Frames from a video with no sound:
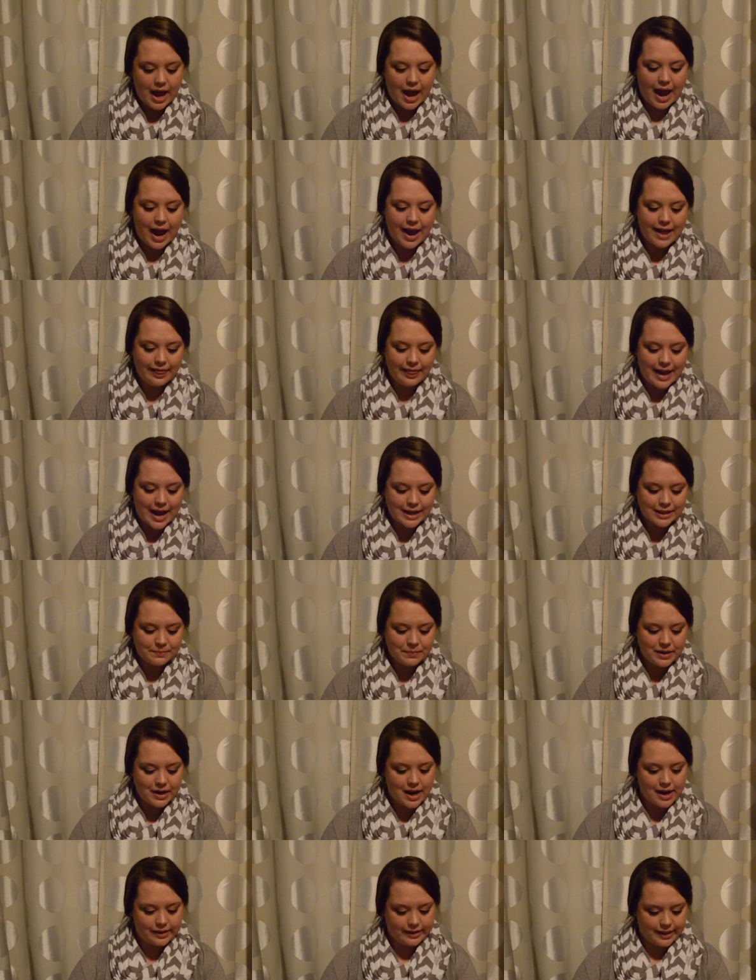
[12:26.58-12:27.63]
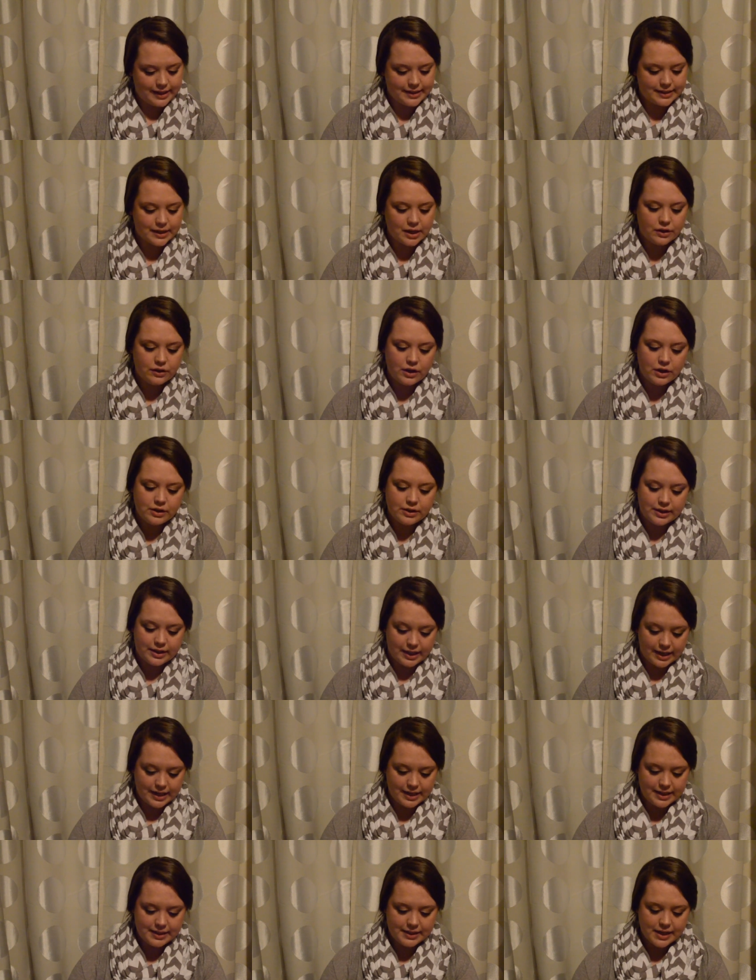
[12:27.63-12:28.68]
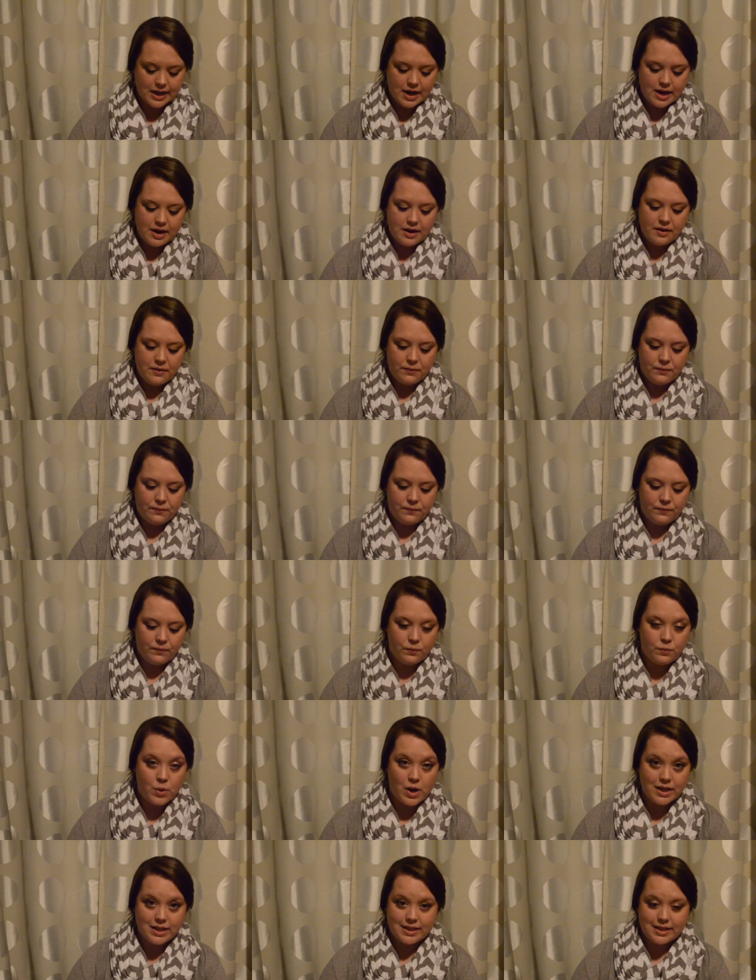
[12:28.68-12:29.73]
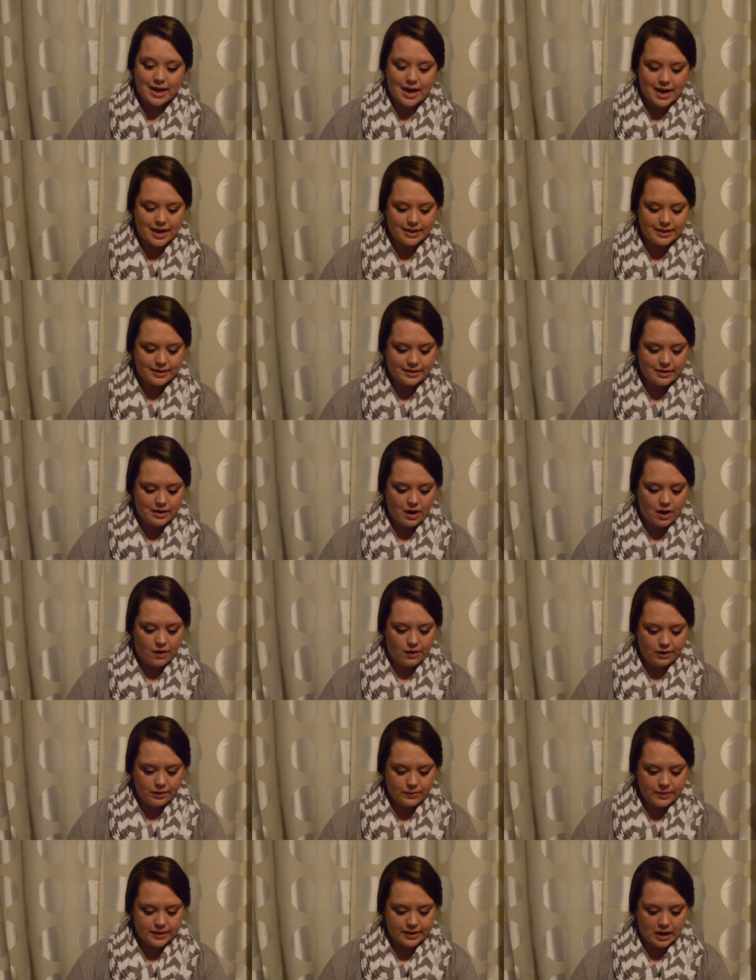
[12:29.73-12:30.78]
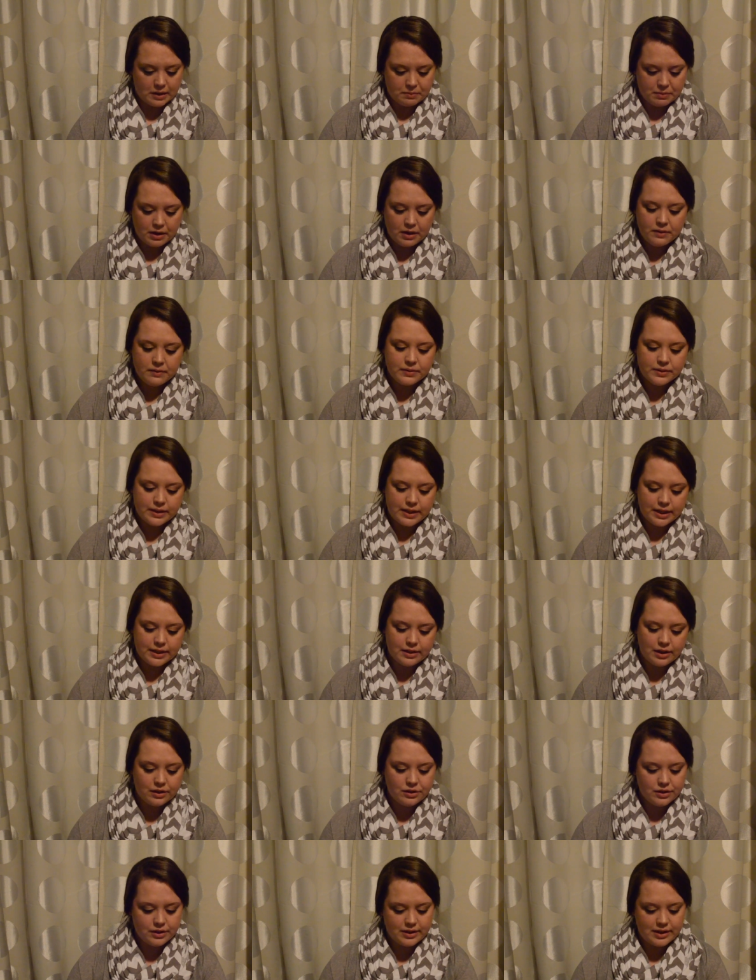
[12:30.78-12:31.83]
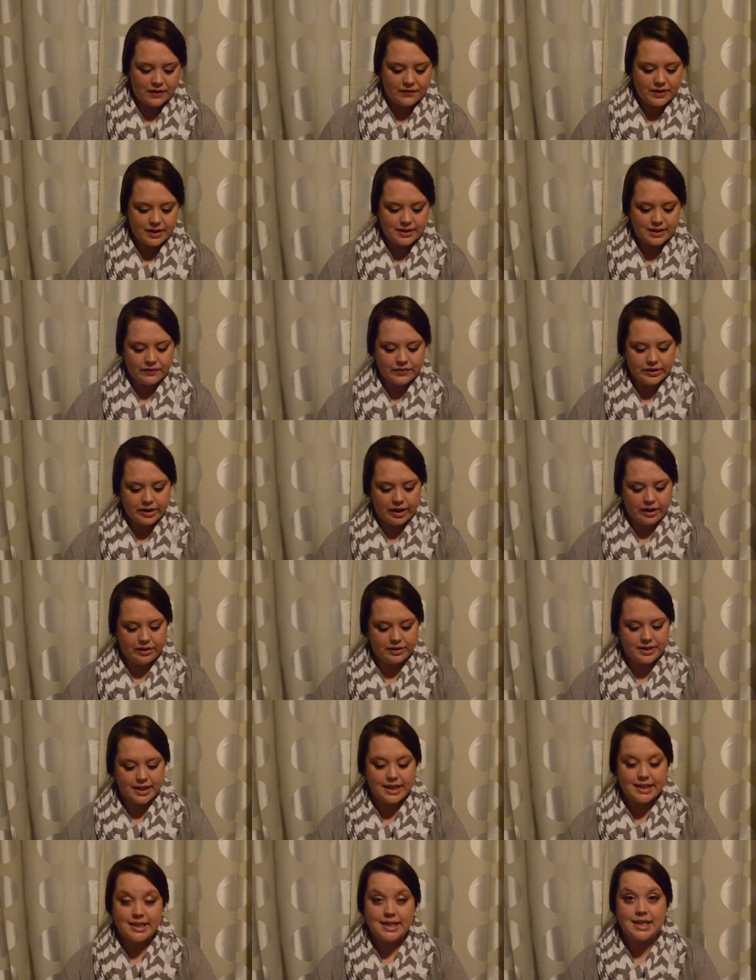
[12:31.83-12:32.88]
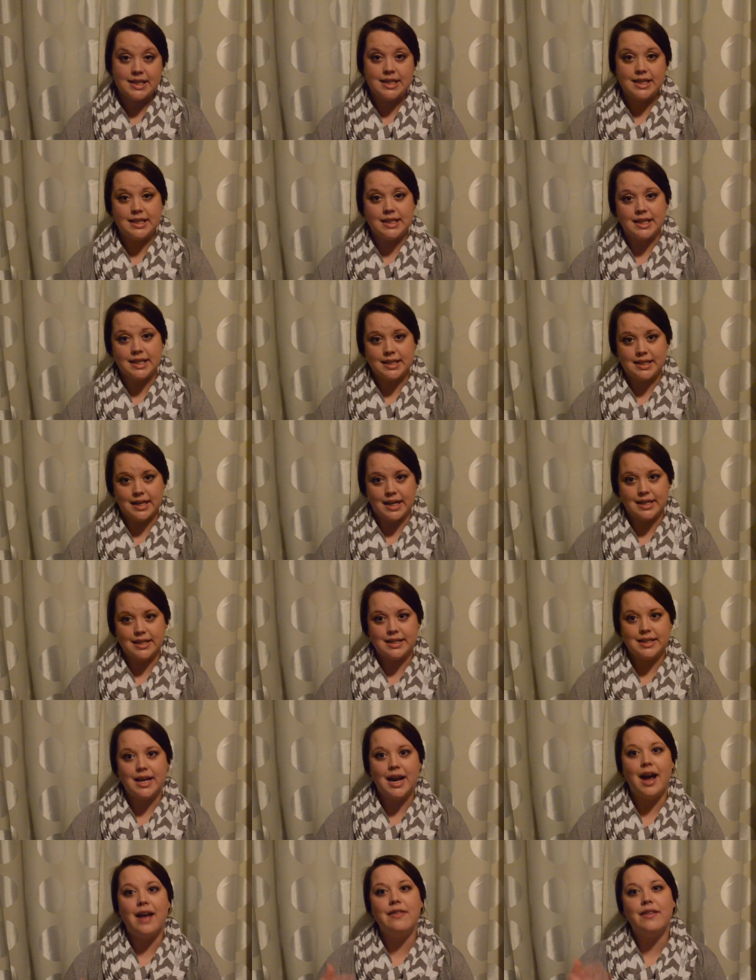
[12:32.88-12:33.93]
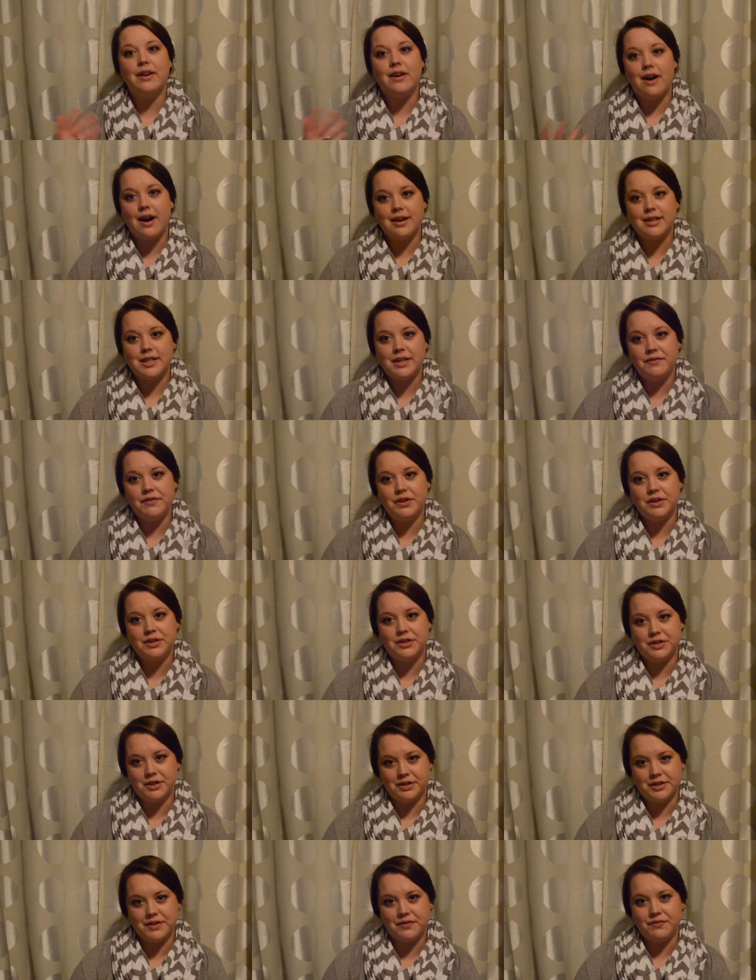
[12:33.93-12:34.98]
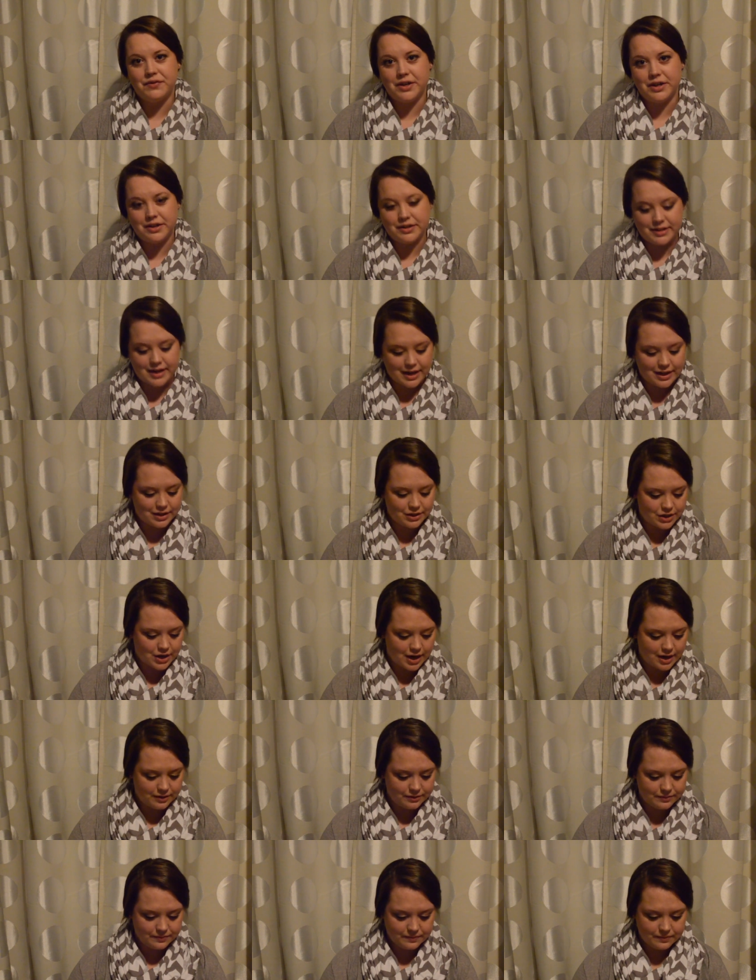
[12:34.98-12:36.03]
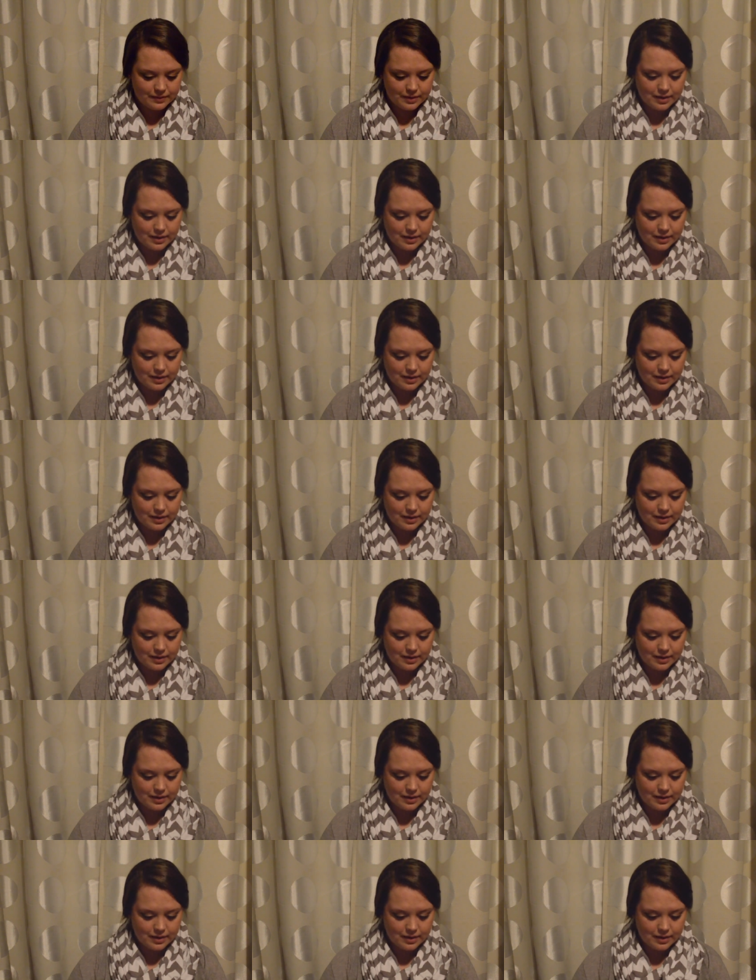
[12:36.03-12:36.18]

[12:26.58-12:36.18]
and last but not least, Thirsties, one size, all-in-one diaper, $677.66, and the cost of your detergent for your second child.